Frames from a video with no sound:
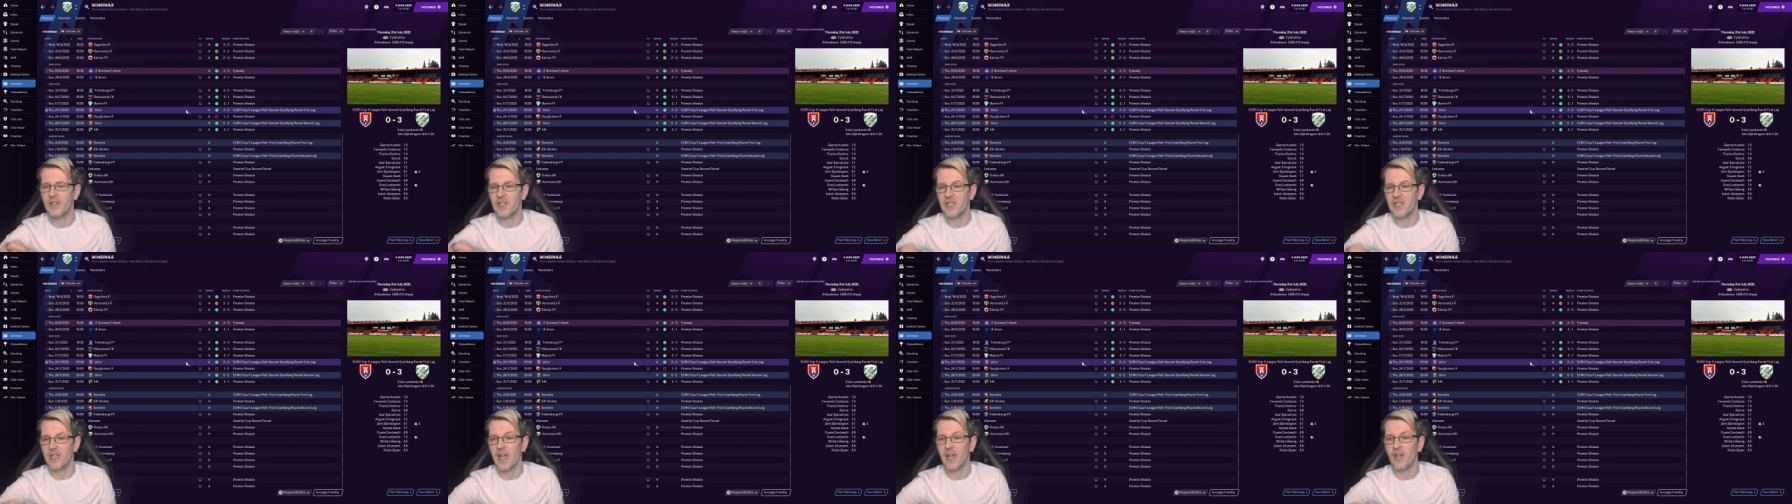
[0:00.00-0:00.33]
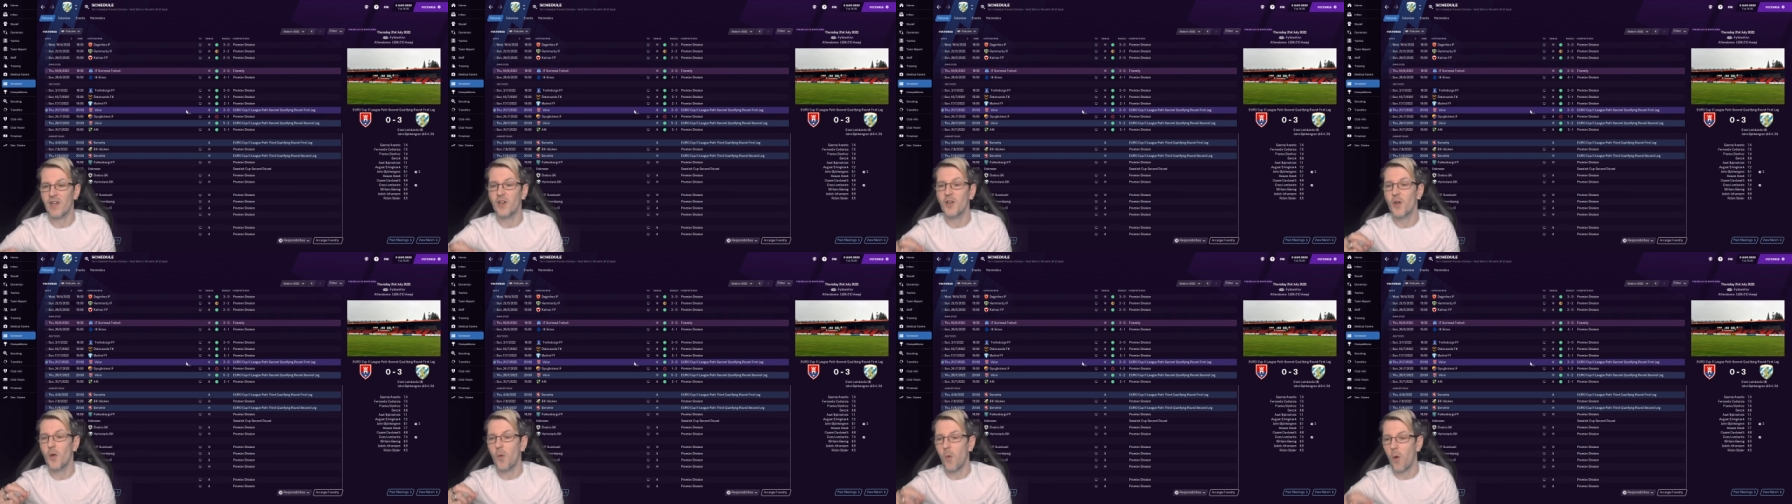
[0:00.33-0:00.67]

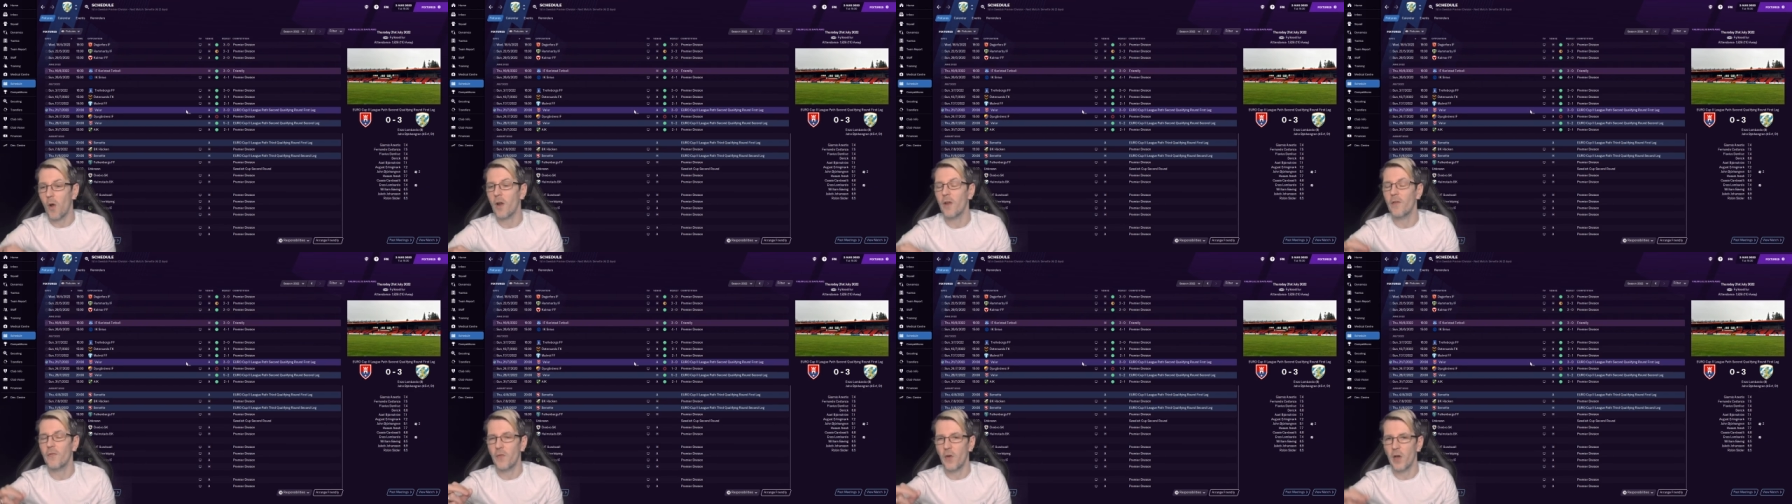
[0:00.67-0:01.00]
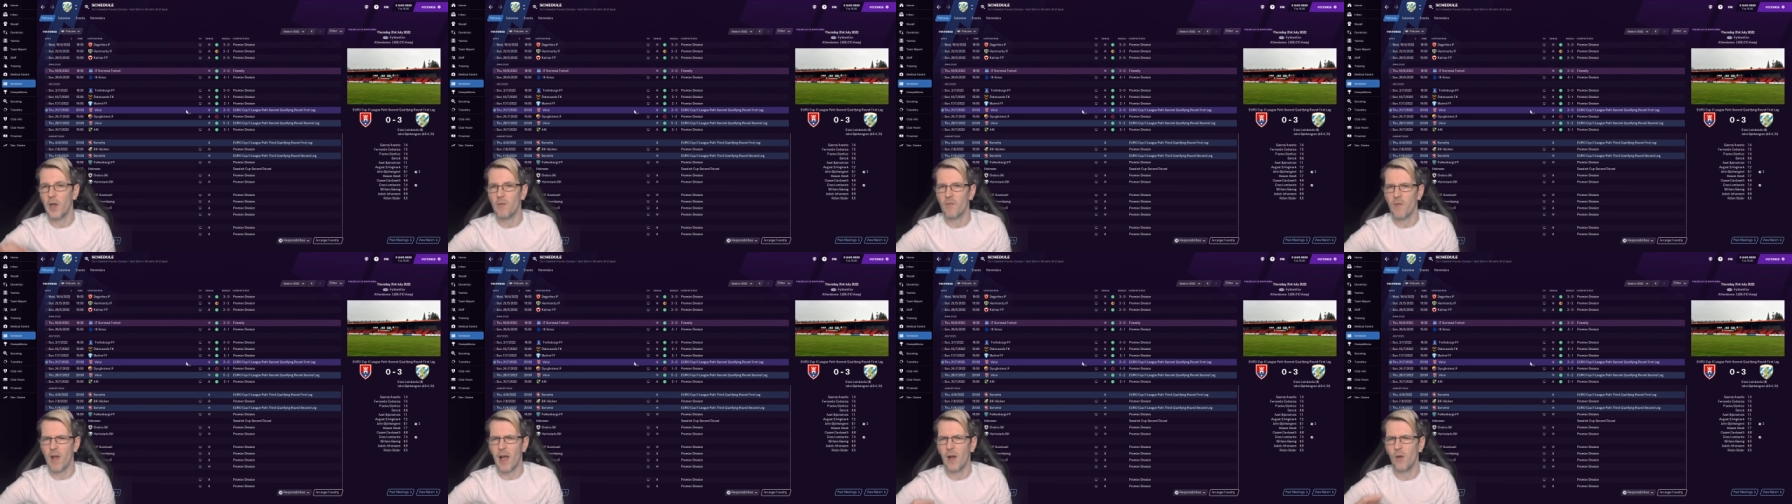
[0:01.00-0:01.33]
second qualifying
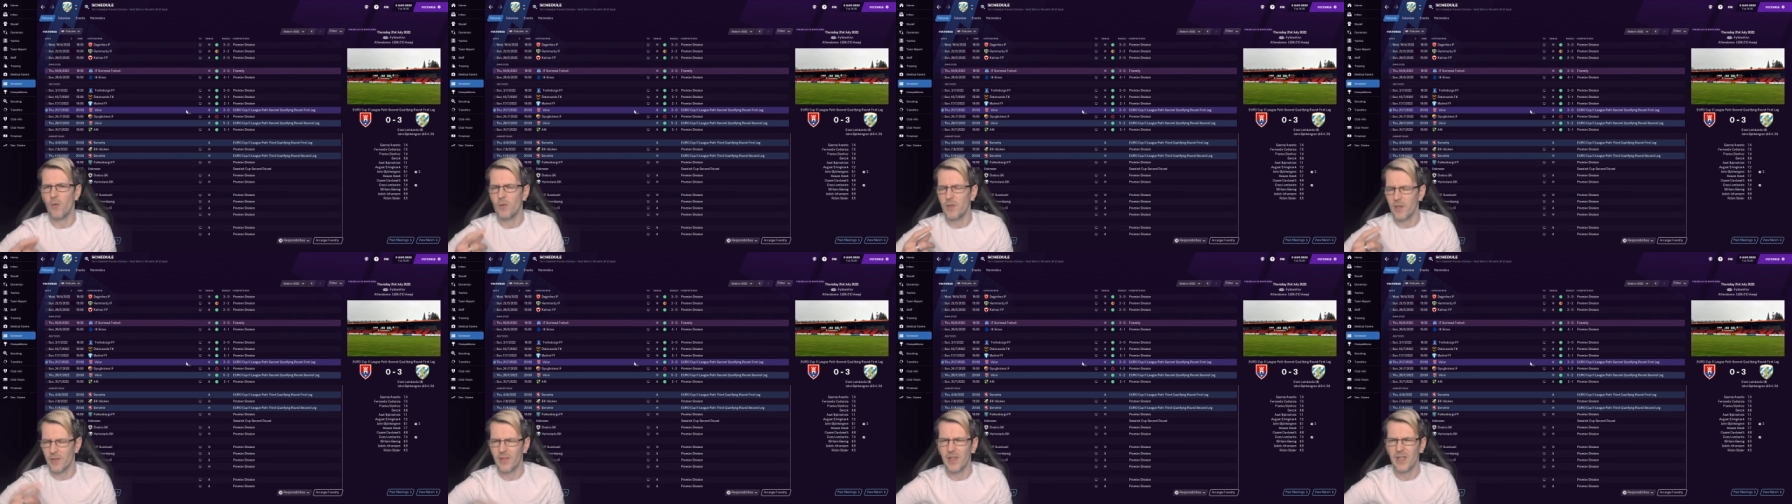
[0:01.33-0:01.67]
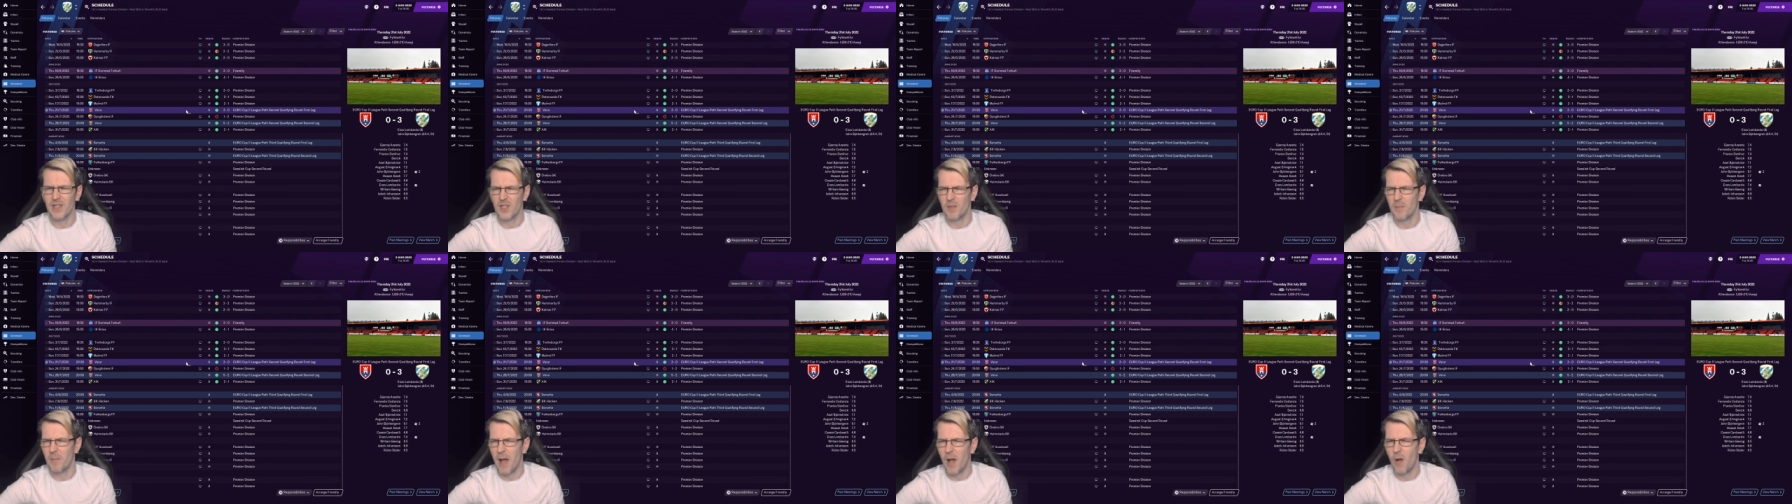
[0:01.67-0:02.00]
round. That's
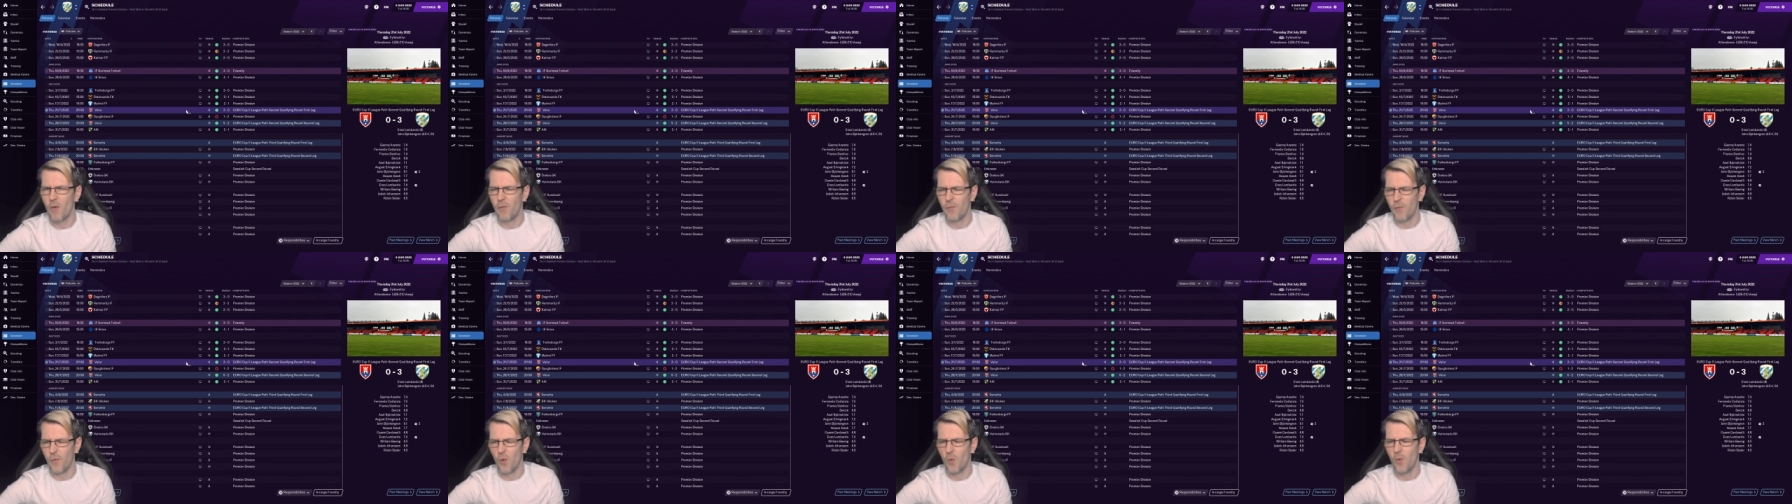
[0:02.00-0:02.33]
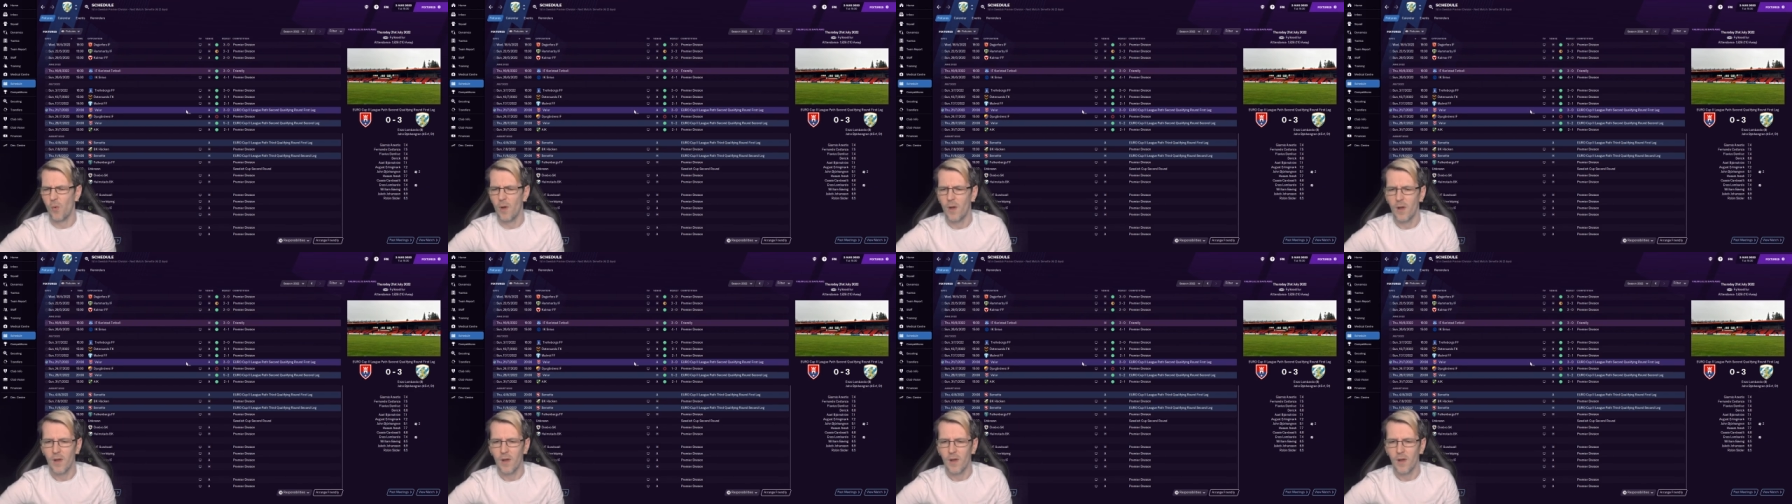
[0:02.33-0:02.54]
a mouthful.